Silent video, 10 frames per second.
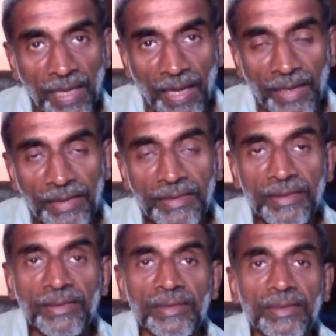and
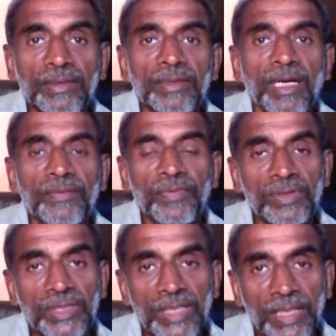
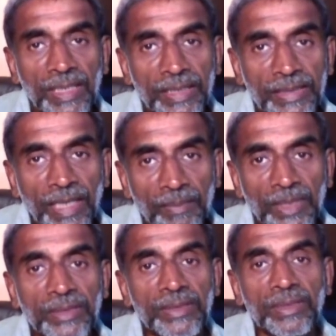unfortunately
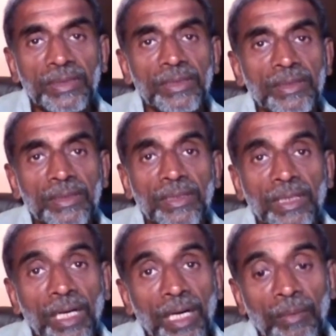Tamils
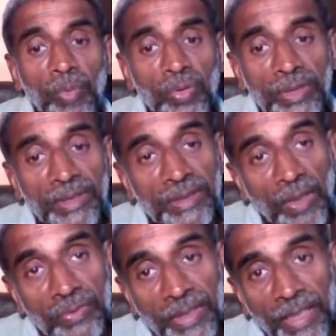both in
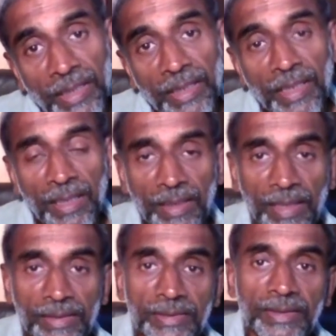South India
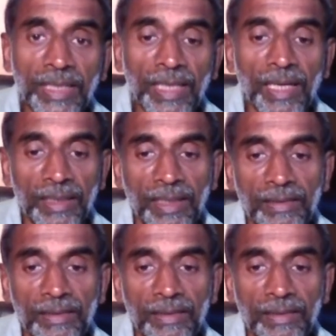and Sri Lanka.